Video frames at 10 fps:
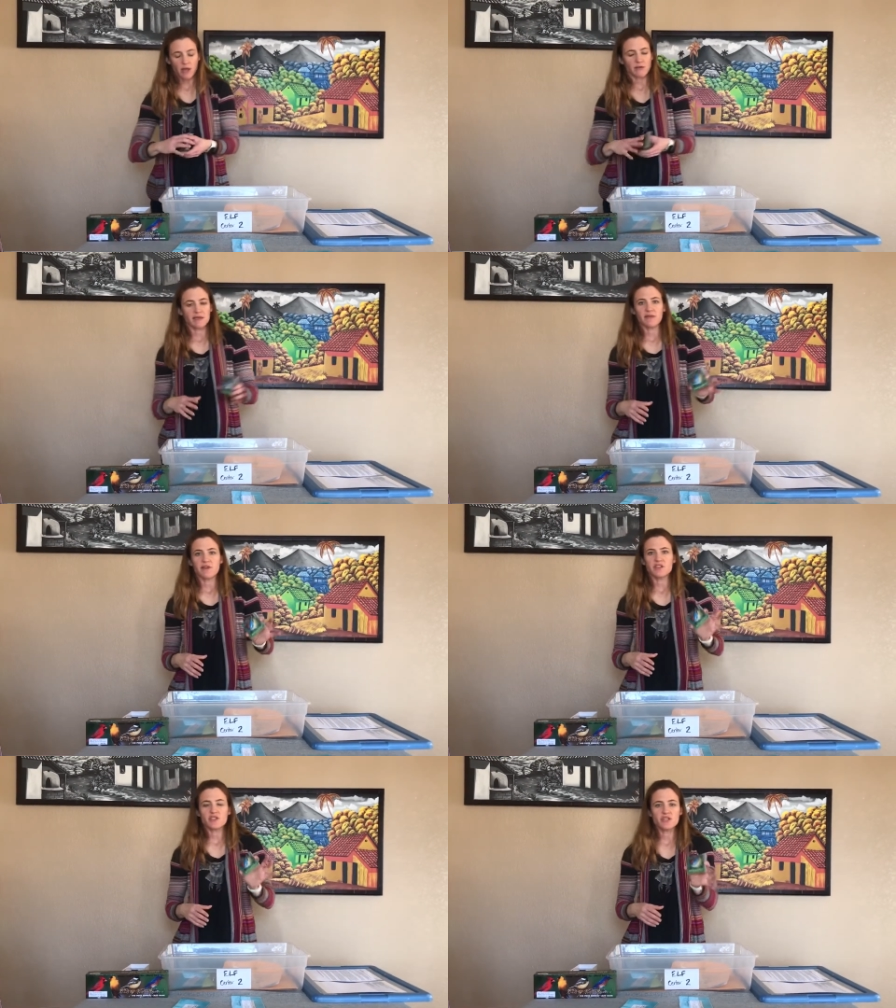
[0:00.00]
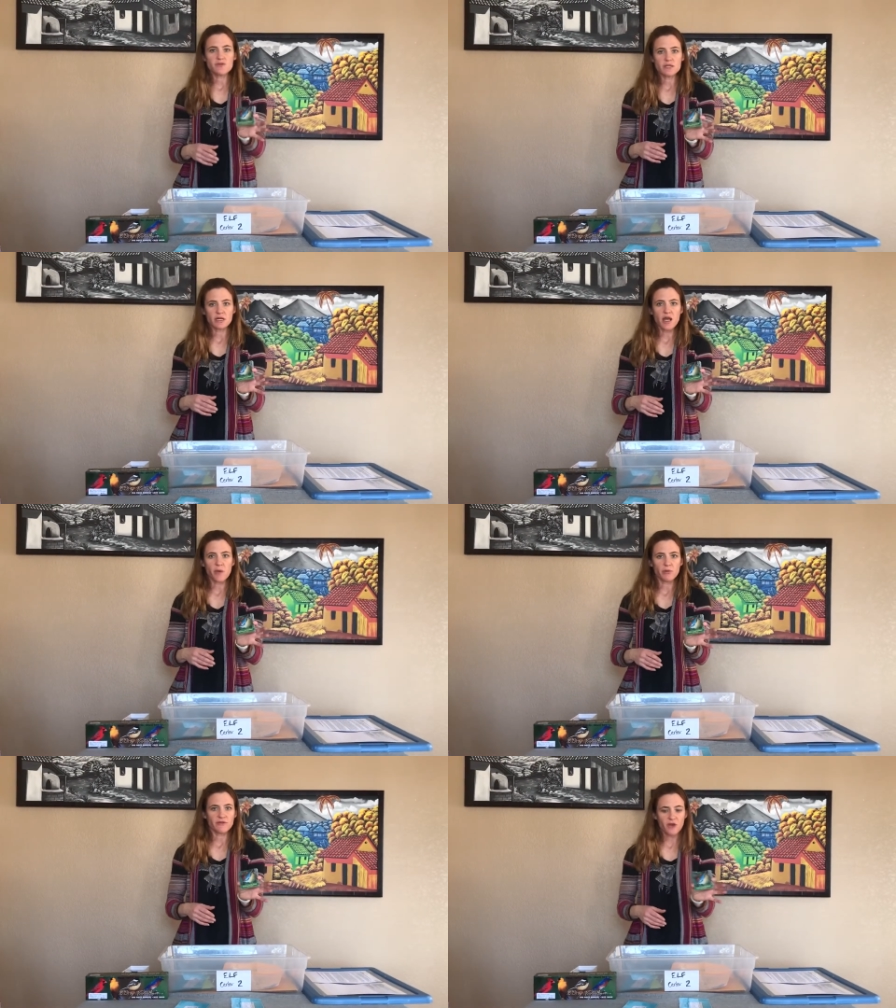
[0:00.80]
give each student a
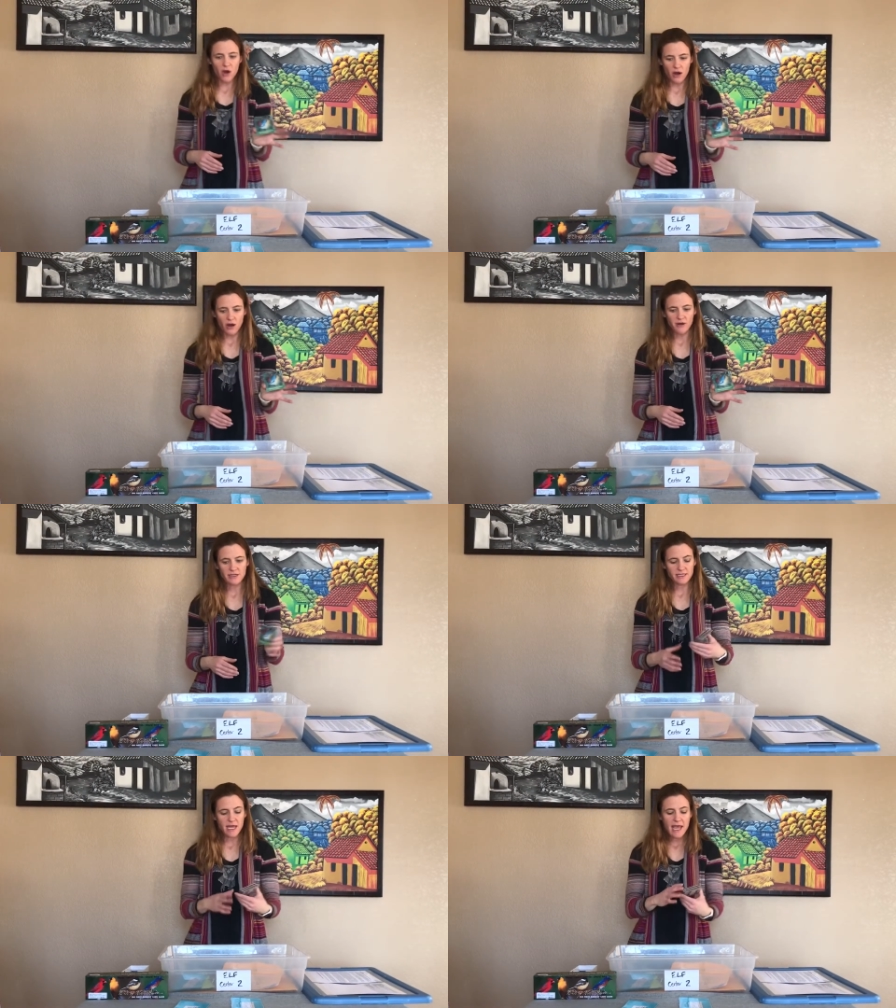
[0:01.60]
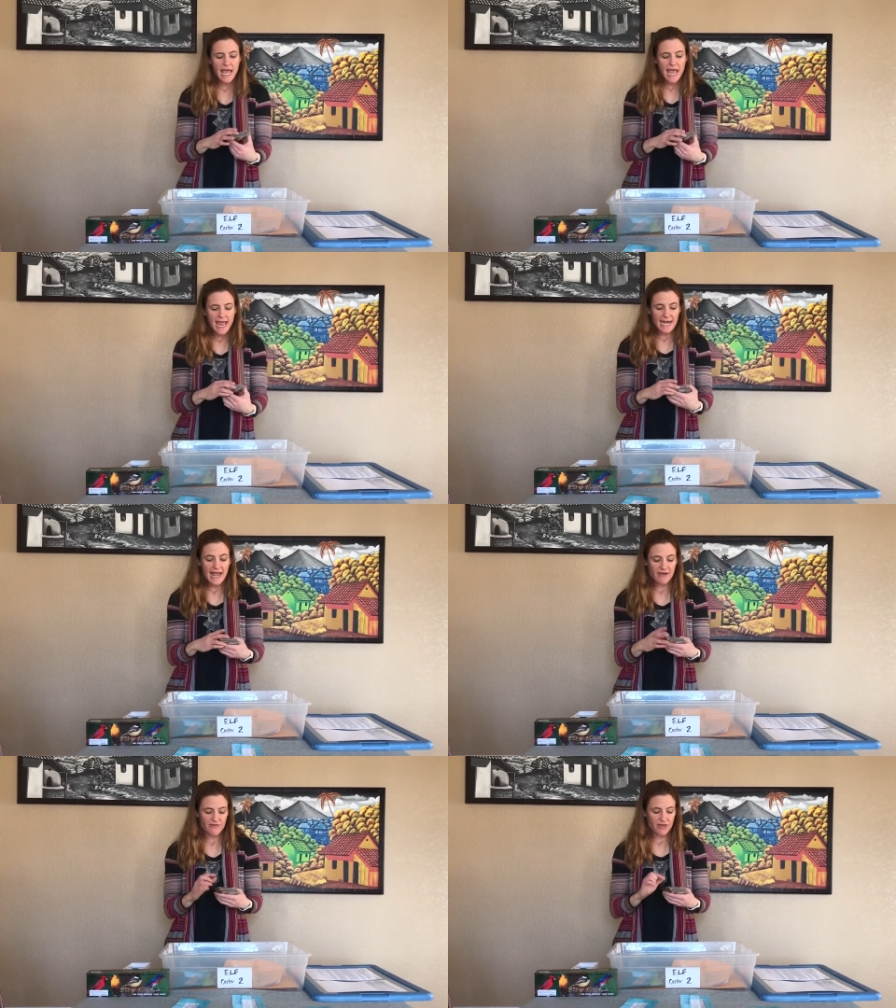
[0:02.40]
couple of cards and
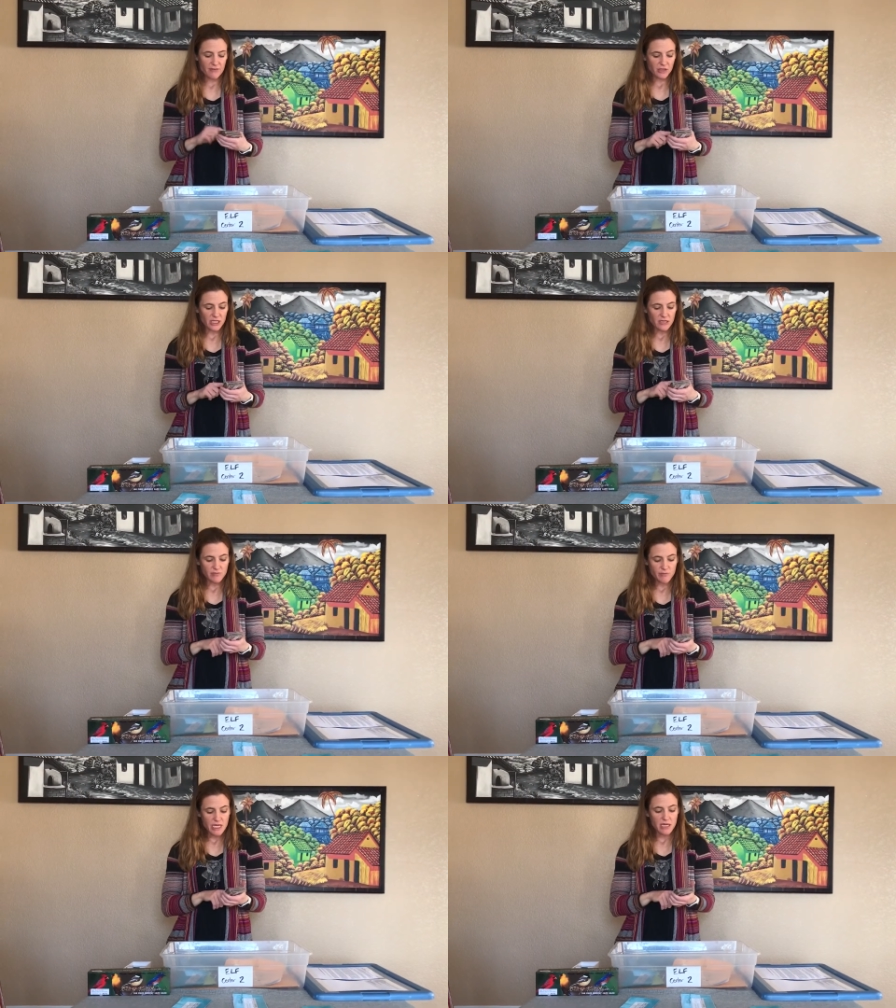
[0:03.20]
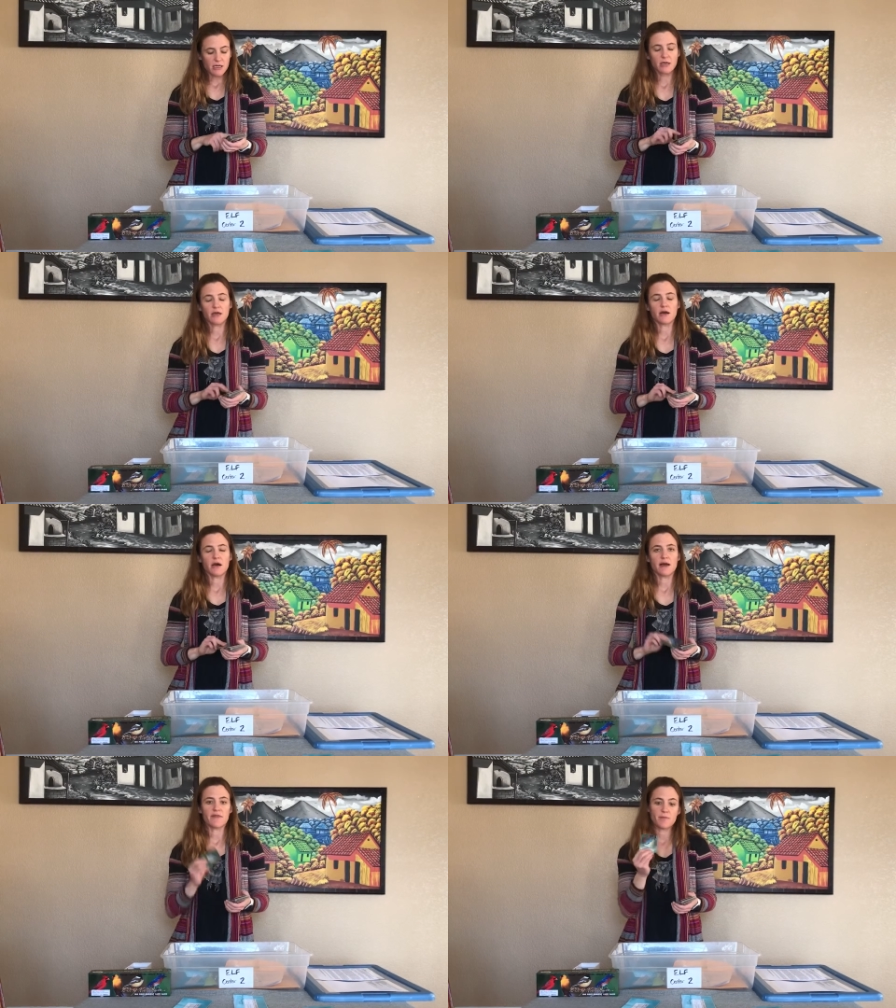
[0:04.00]
have them look at the beak
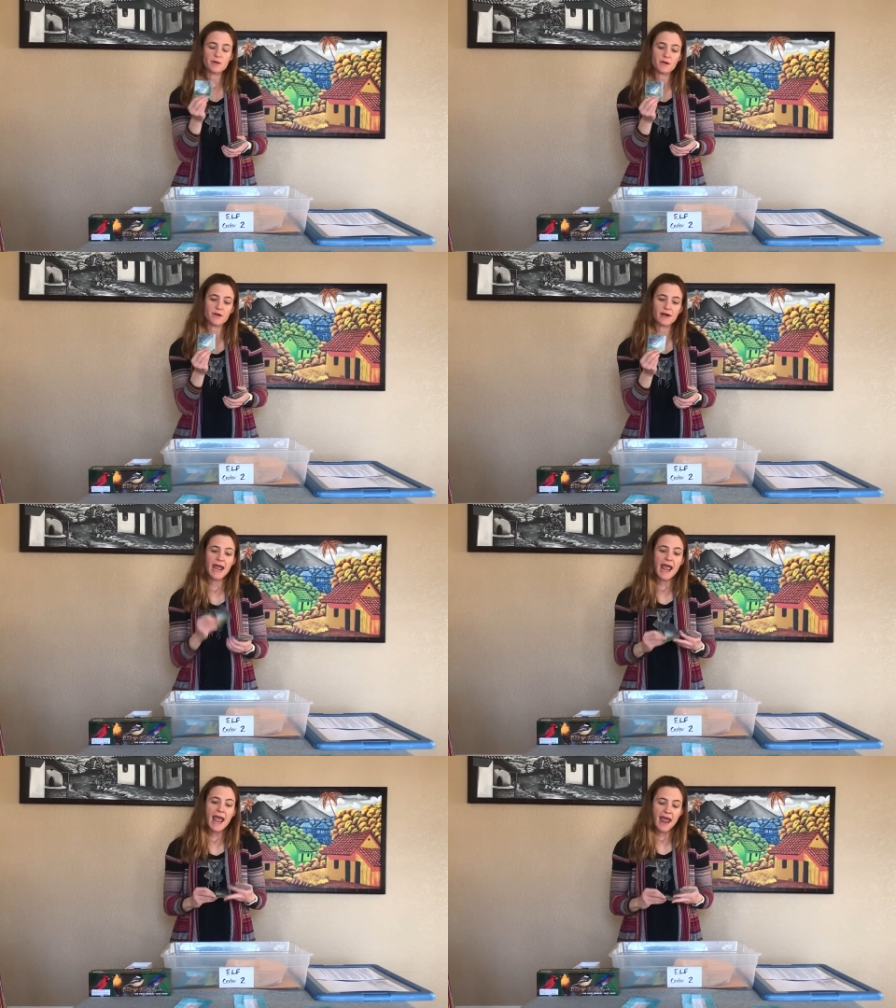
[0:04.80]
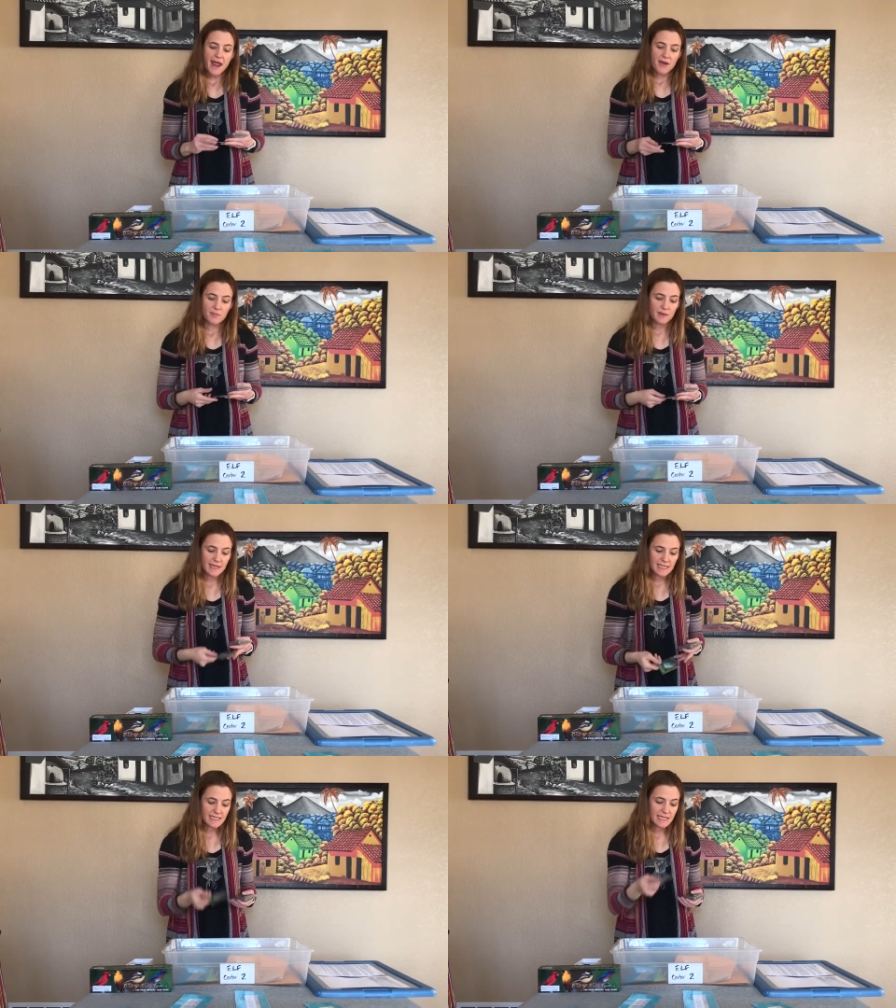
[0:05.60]
on the bird and
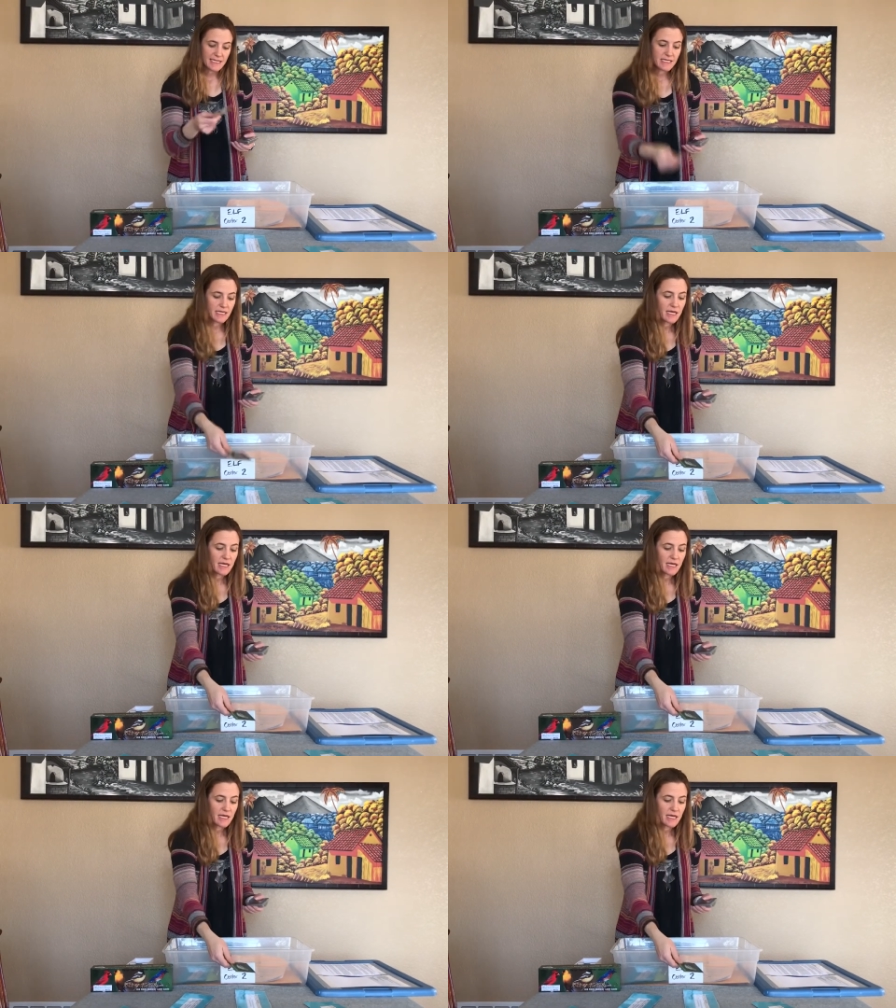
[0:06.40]
place it